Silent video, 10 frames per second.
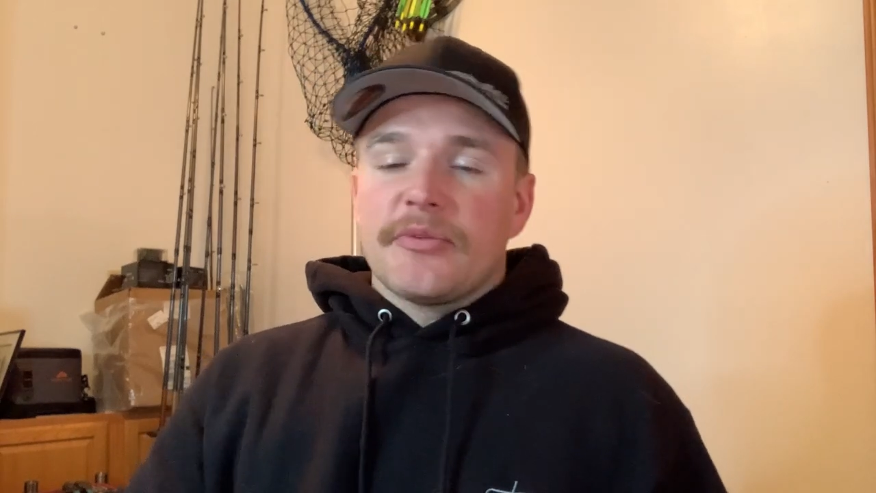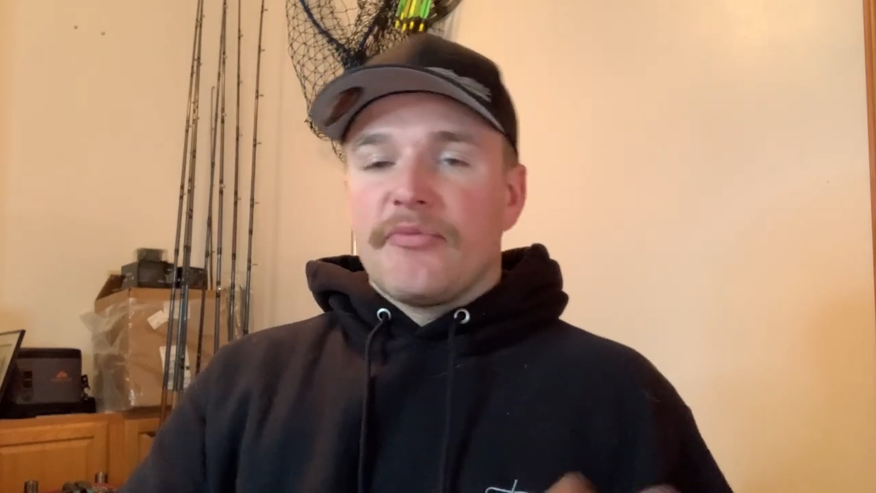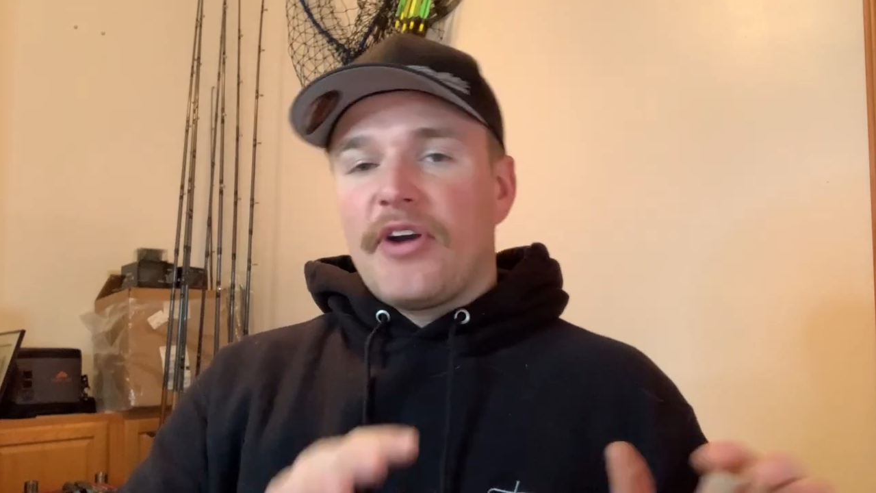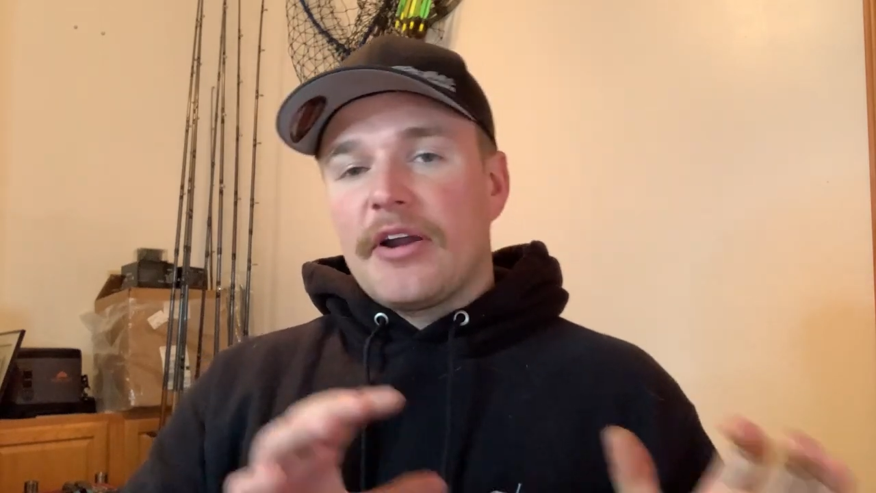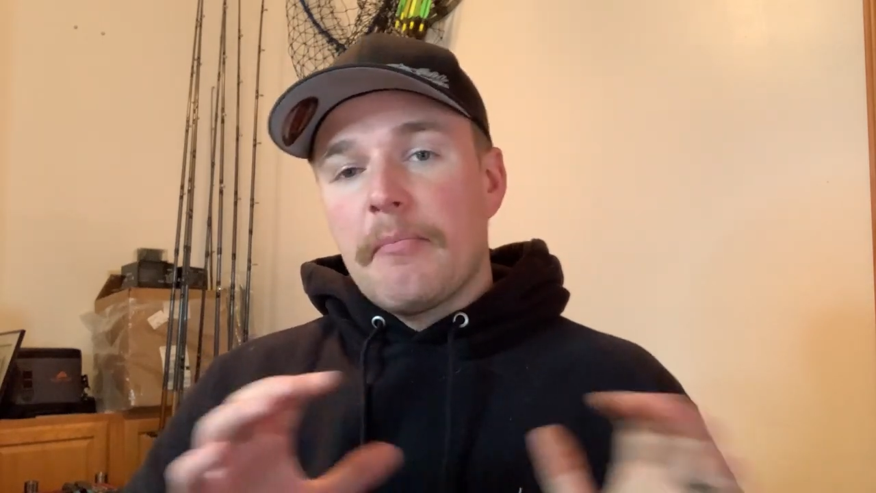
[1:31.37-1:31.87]

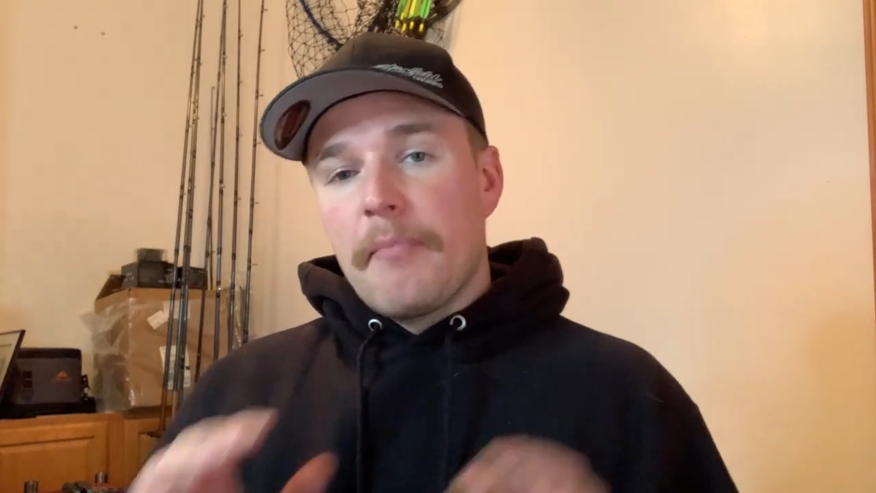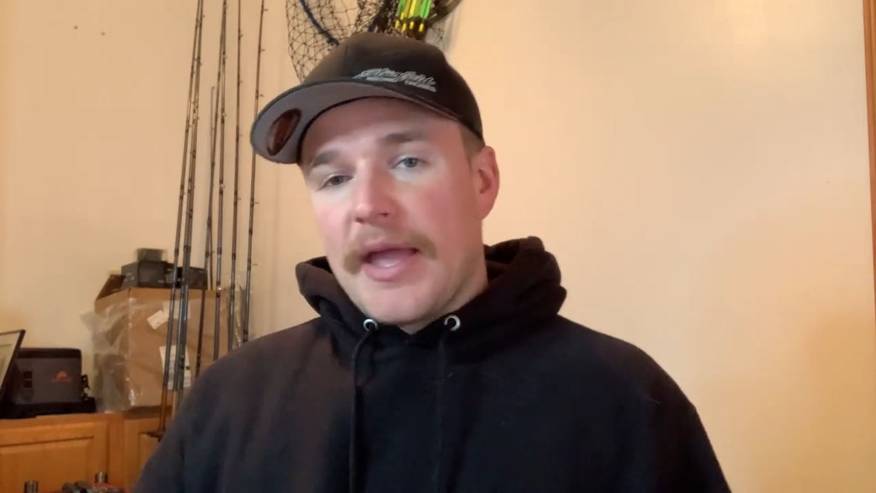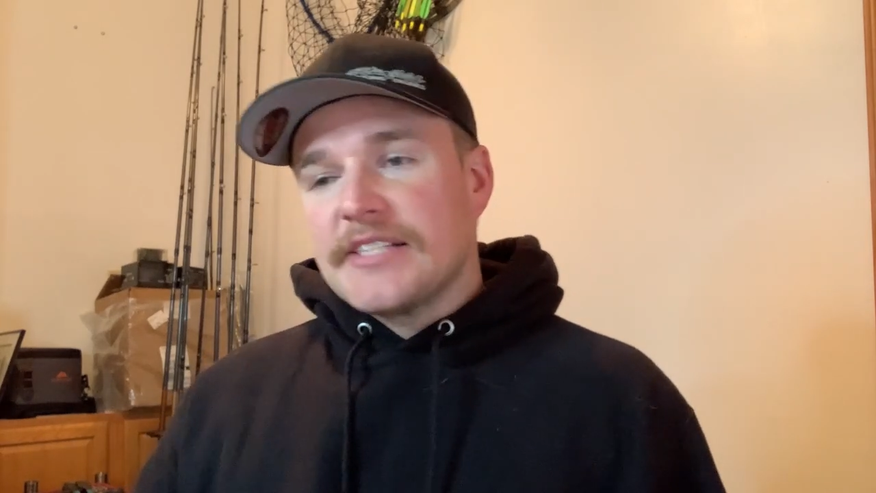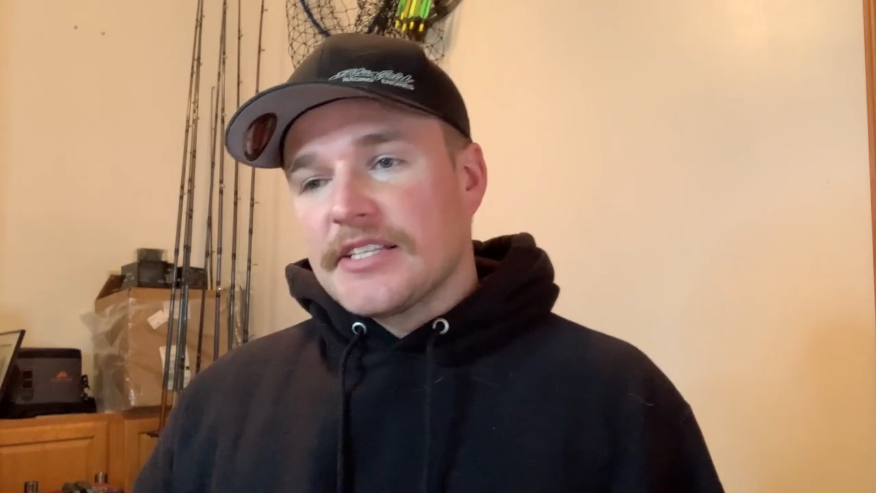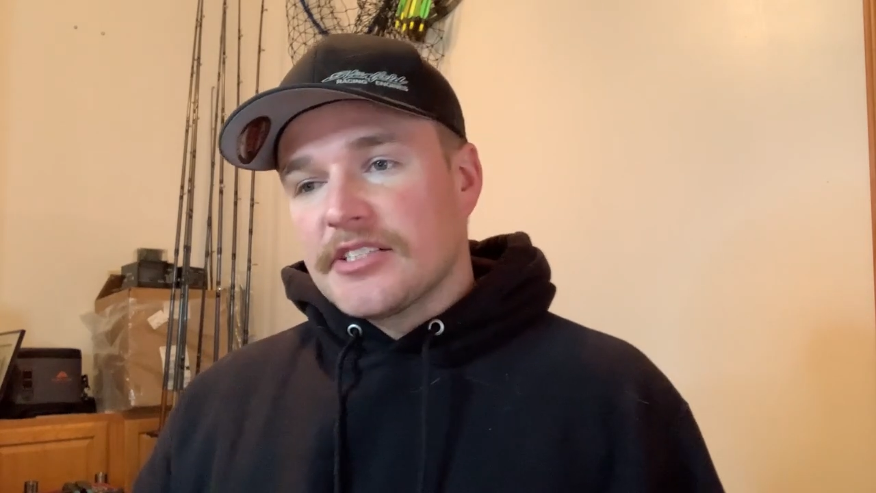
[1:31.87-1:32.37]
some very
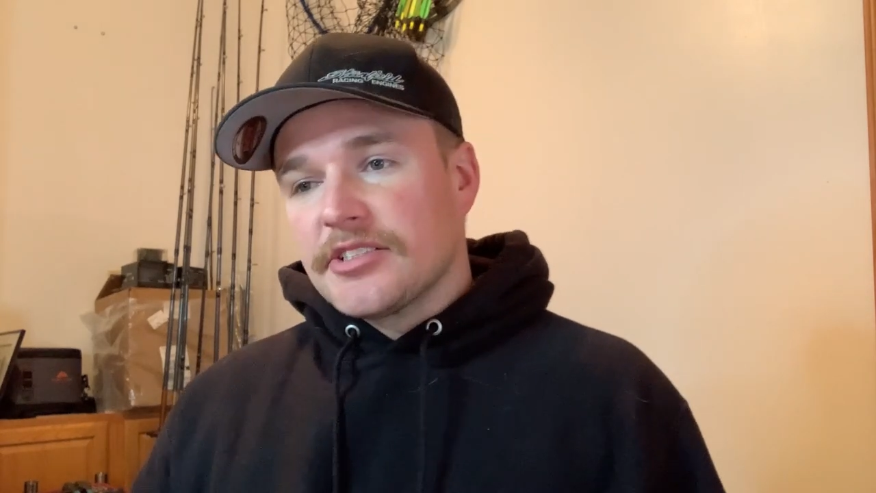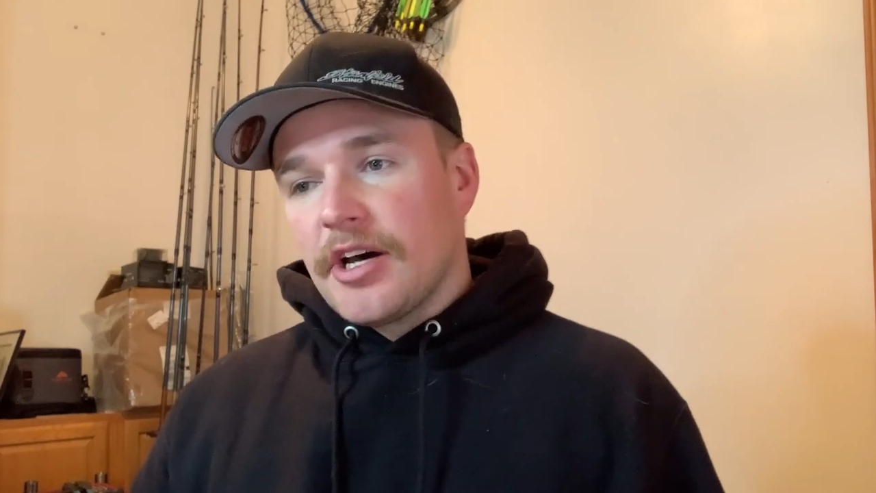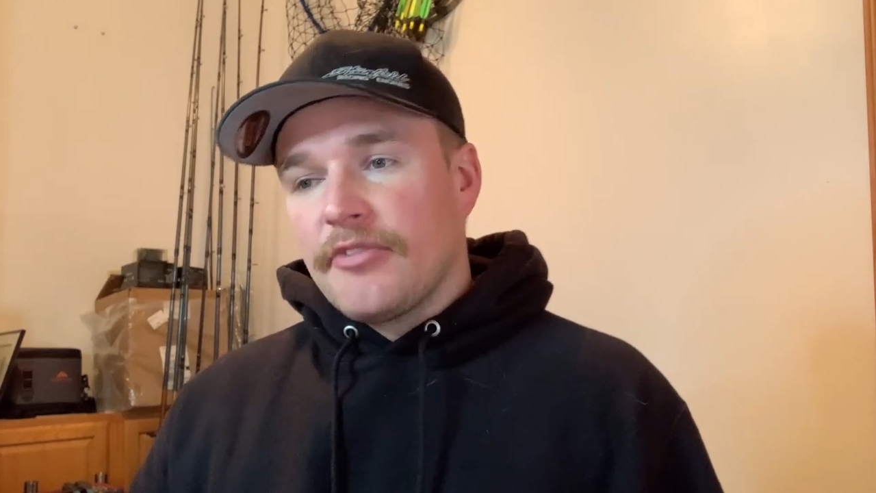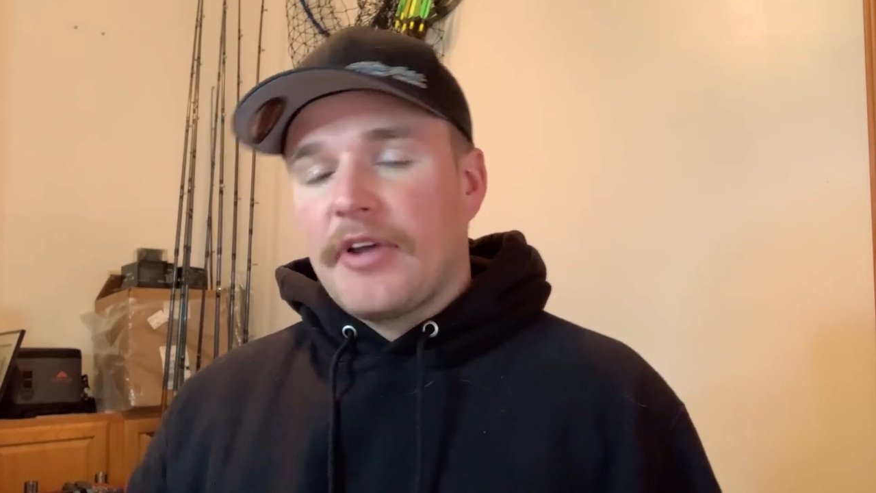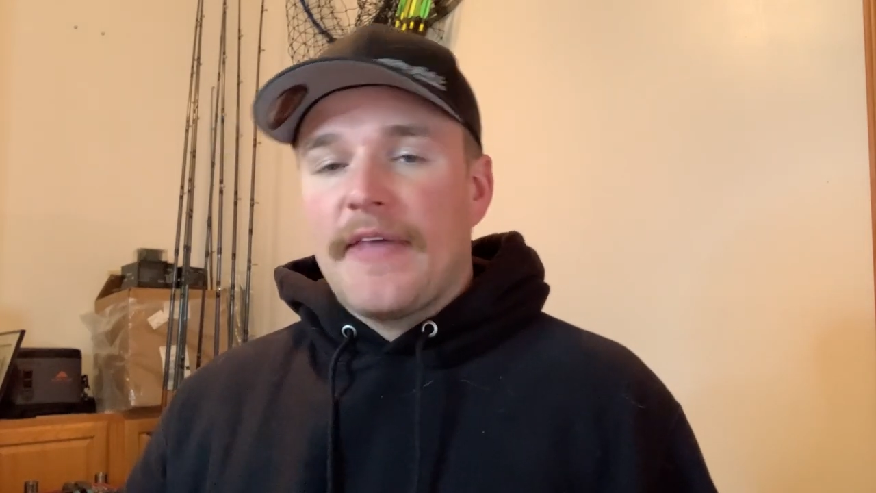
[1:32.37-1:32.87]
basic
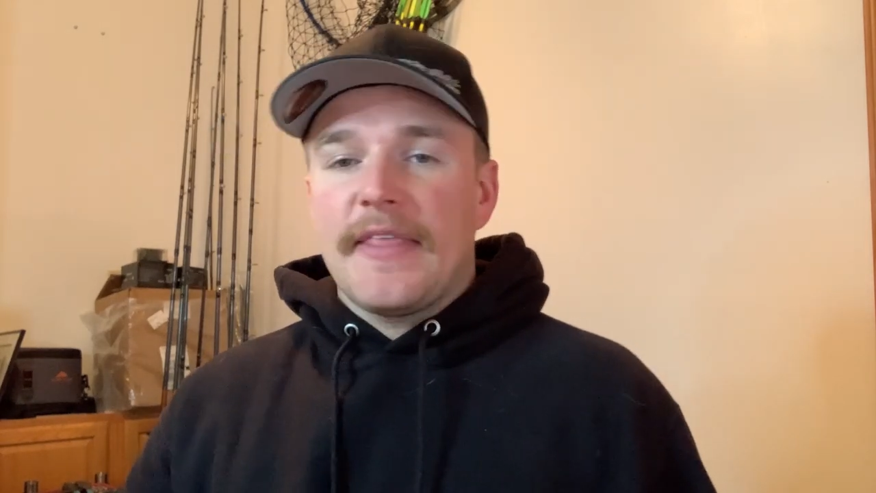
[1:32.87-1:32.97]
stuff